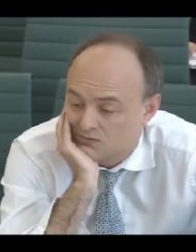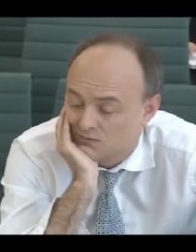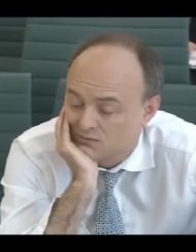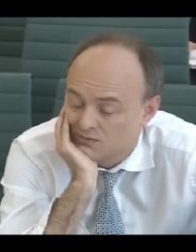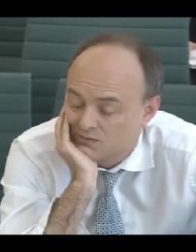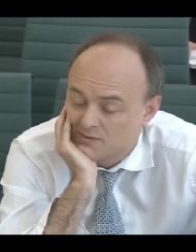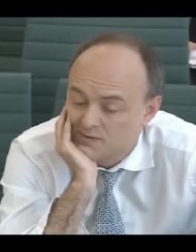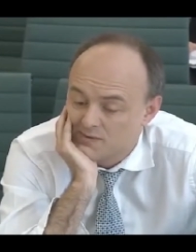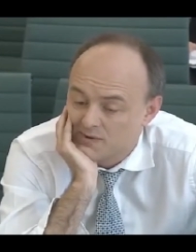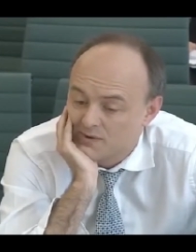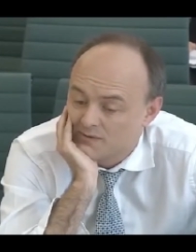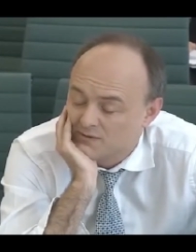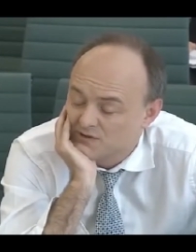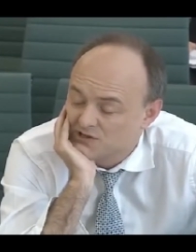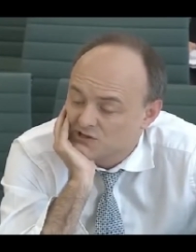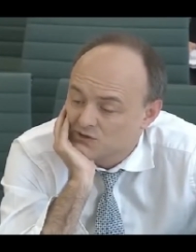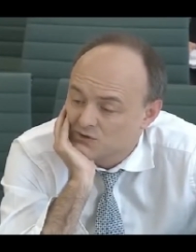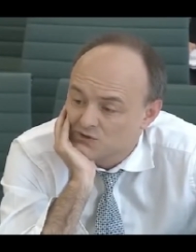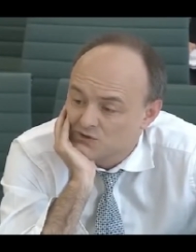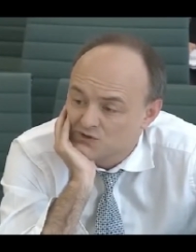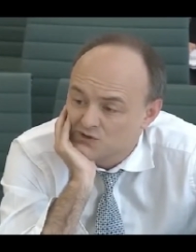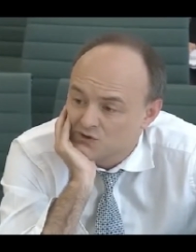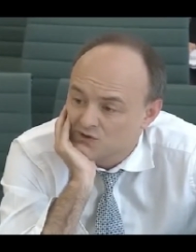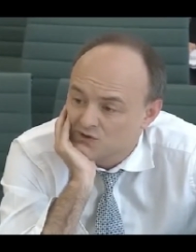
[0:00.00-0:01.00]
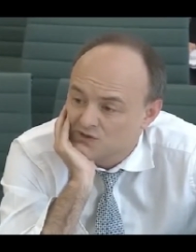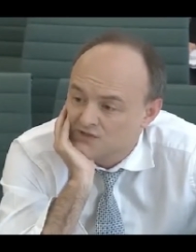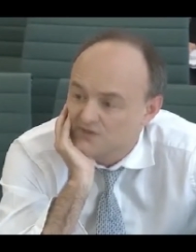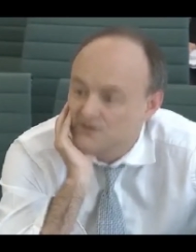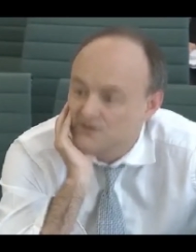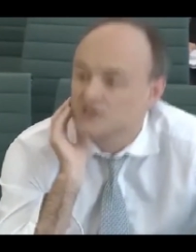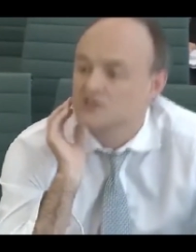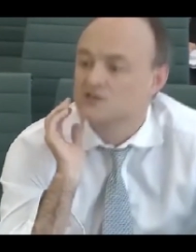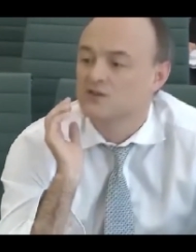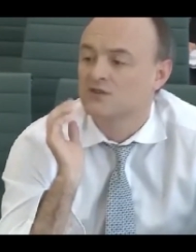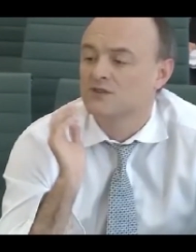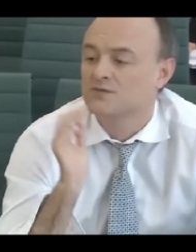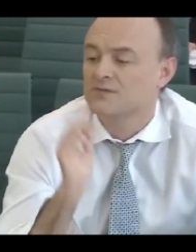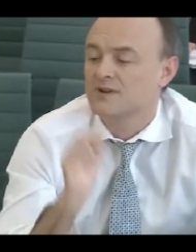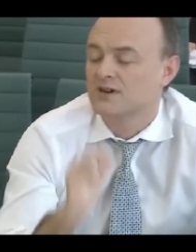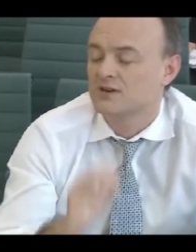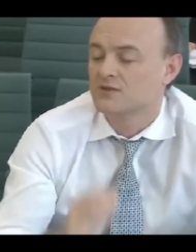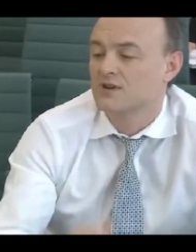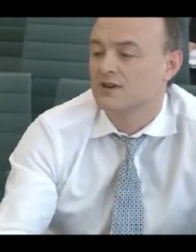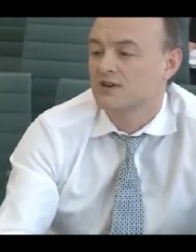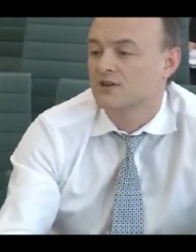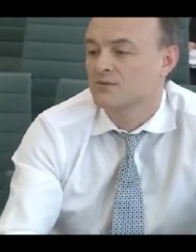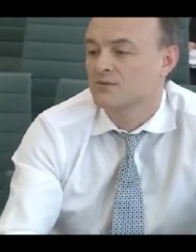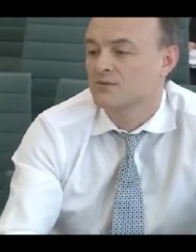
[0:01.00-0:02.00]
we'll be publishing all sorts of things on the
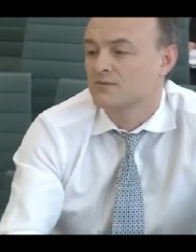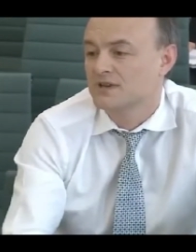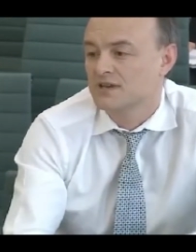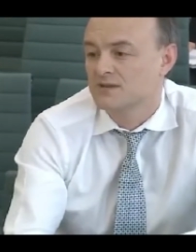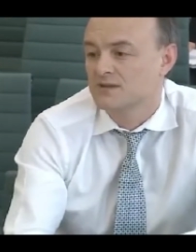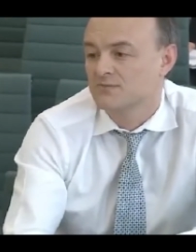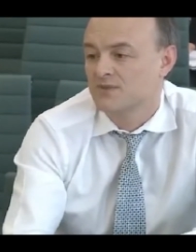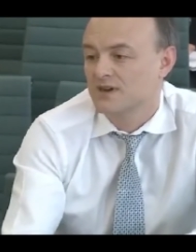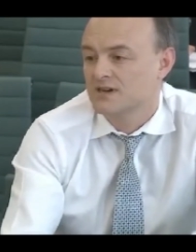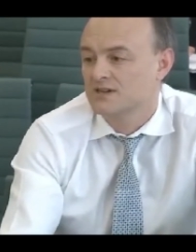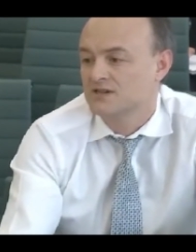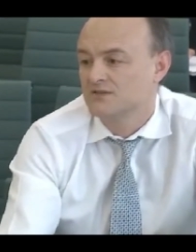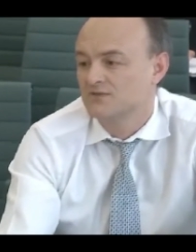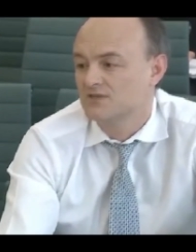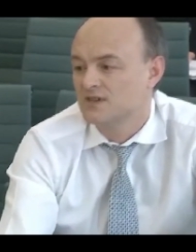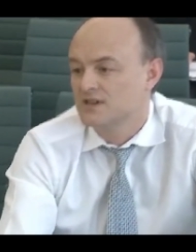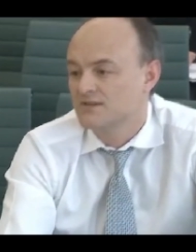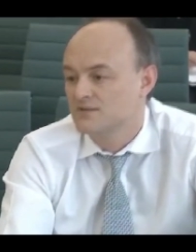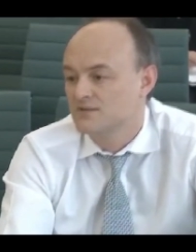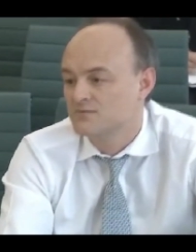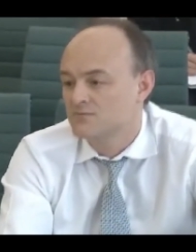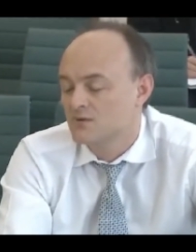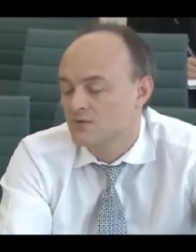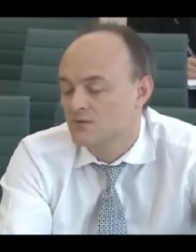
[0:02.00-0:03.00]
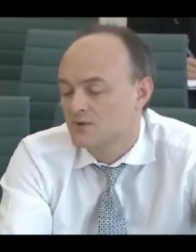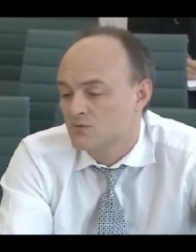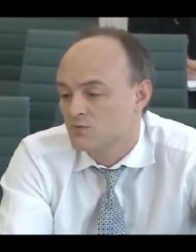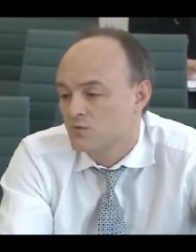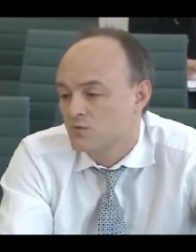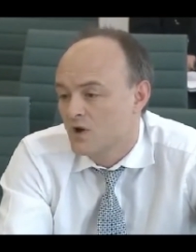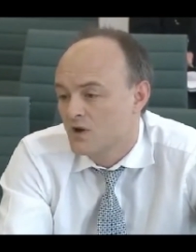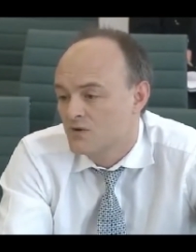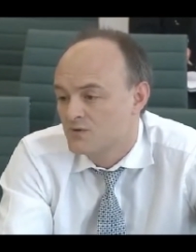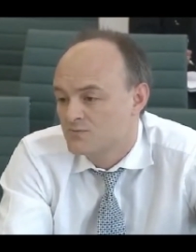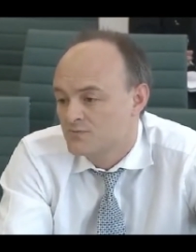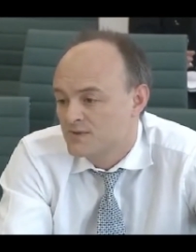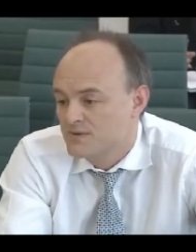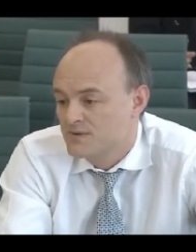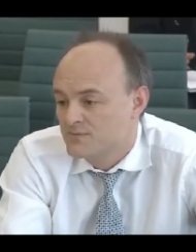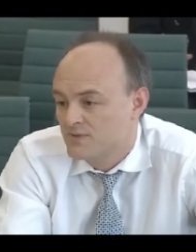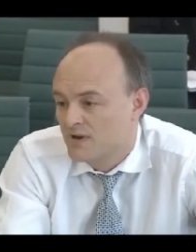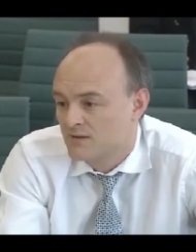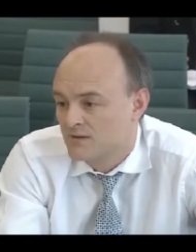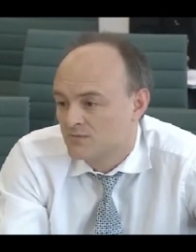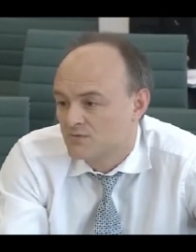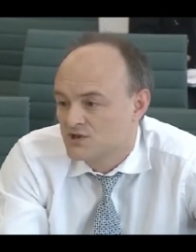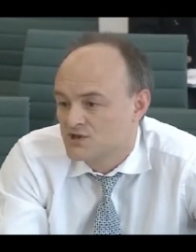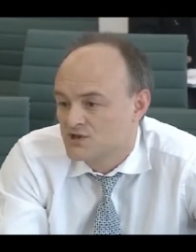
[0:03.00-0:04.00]
macroeconomic impact of leading, but we won't be
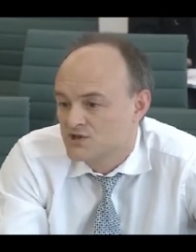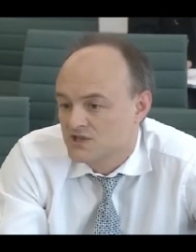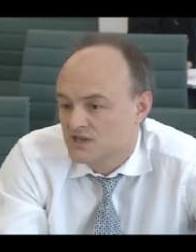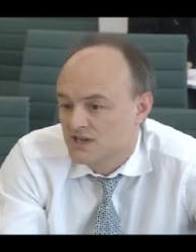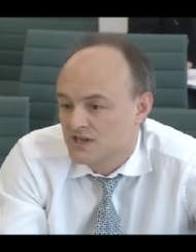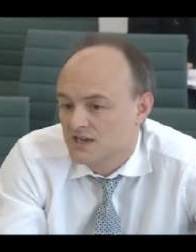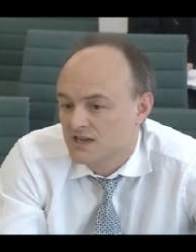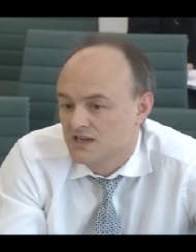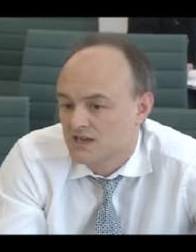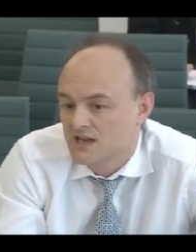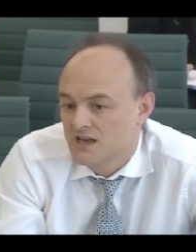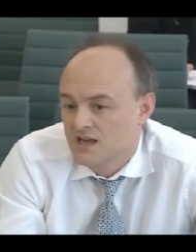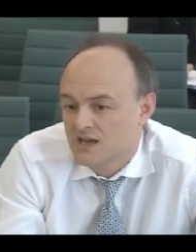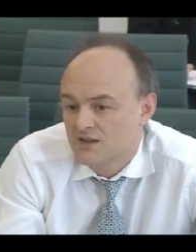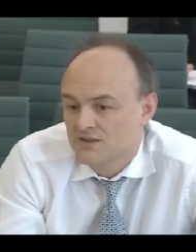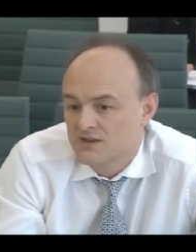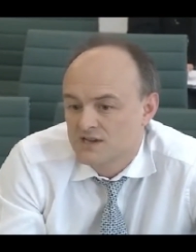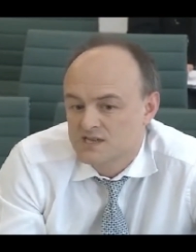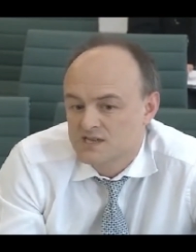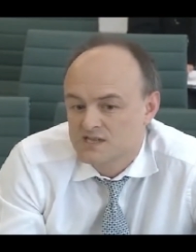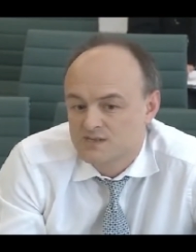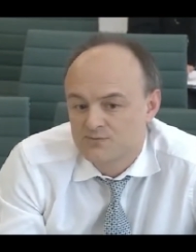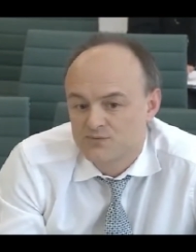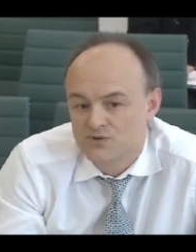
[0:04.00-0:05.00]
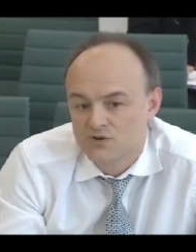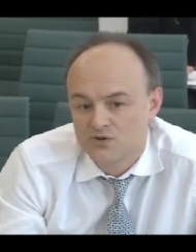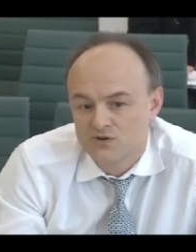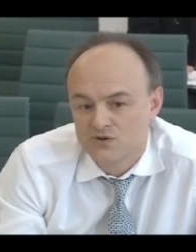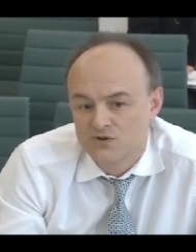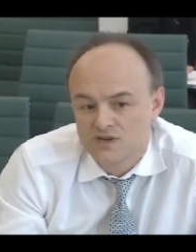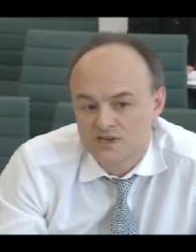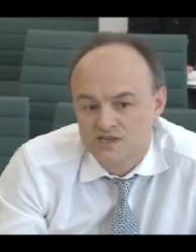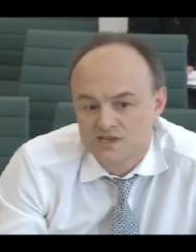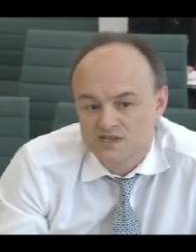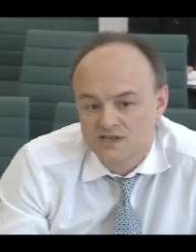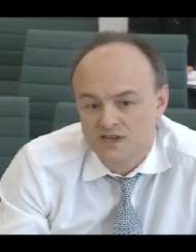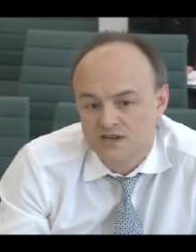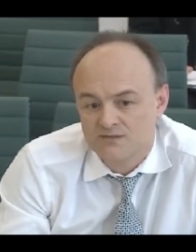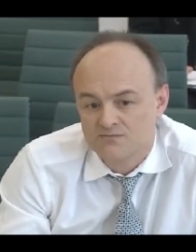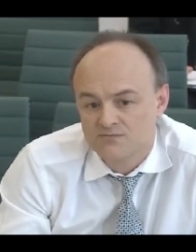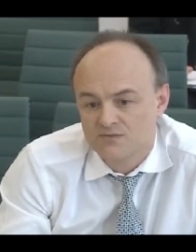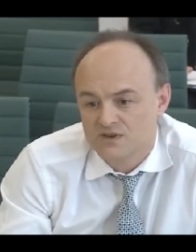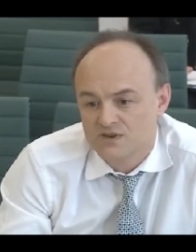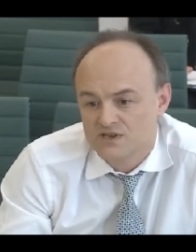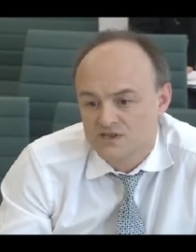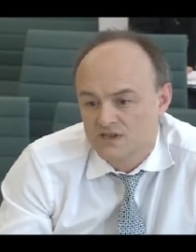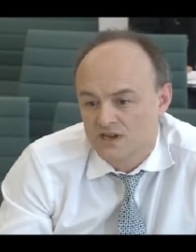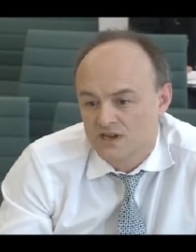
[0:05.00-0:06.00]
publishing these spurious
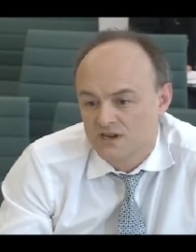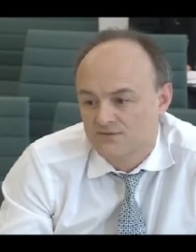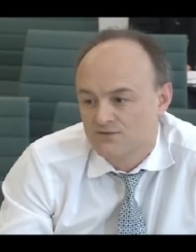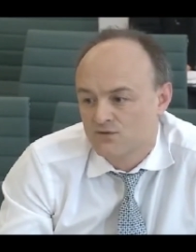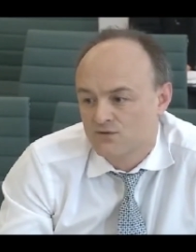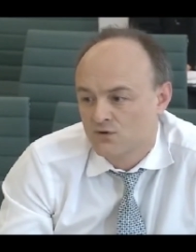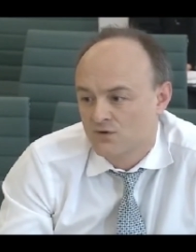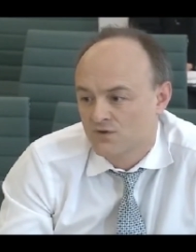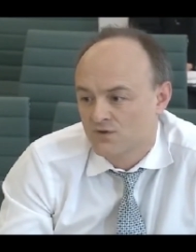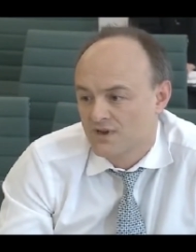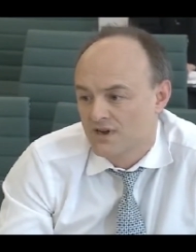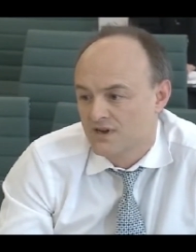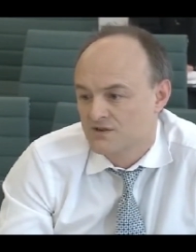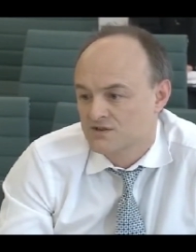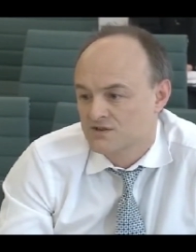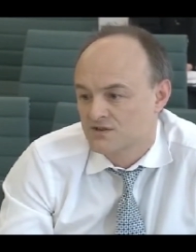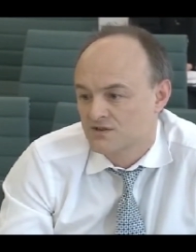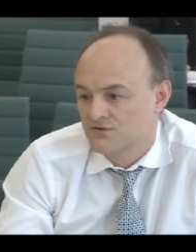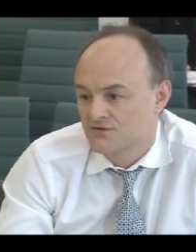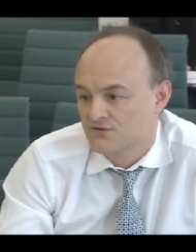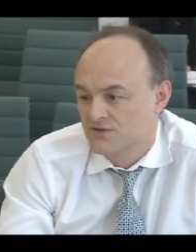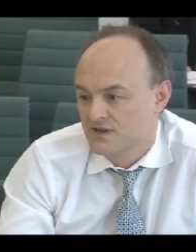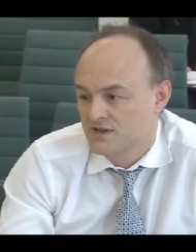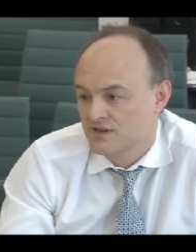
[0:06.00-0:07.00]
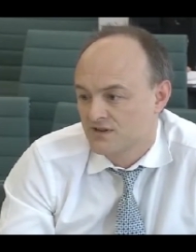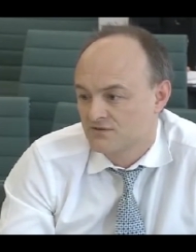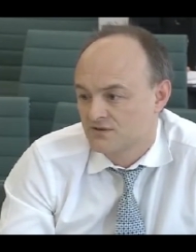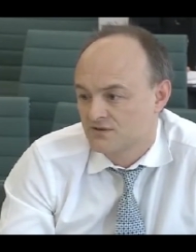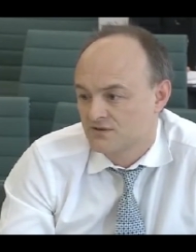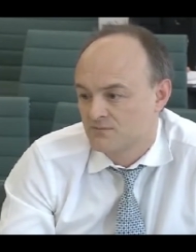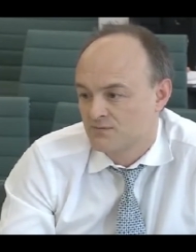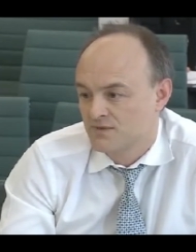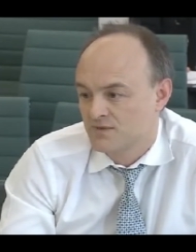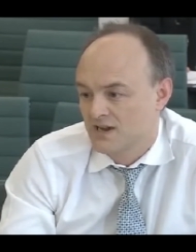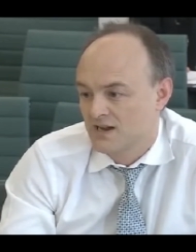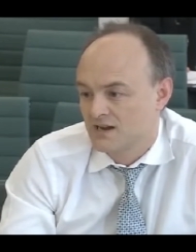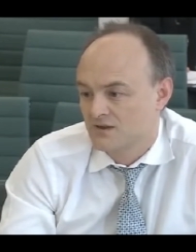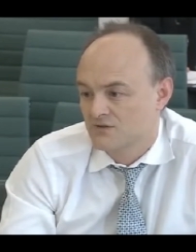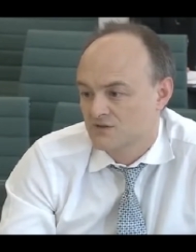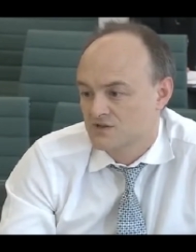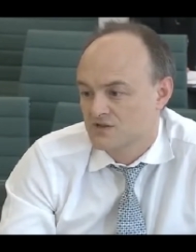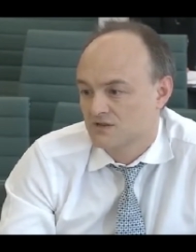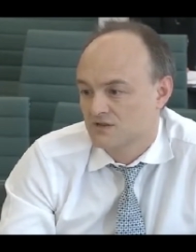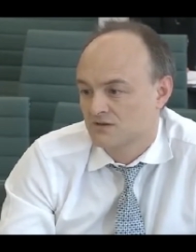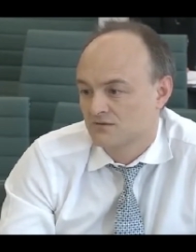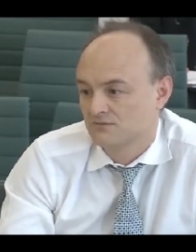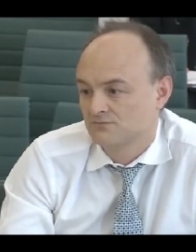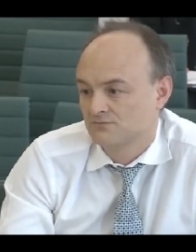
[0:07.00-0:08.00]
numbers like 4,300. I've heard of
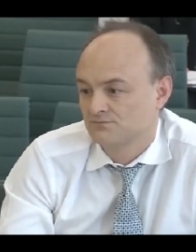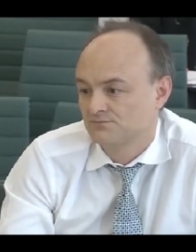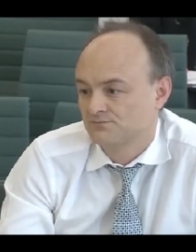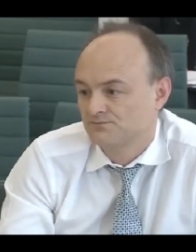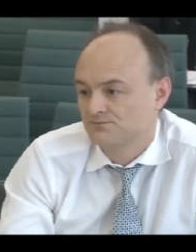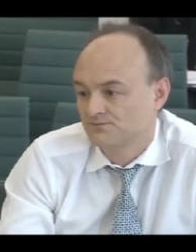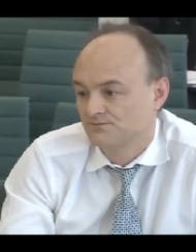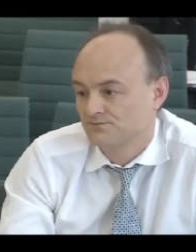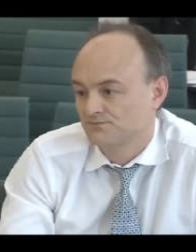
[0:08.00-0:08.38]
Mr. Cummings what you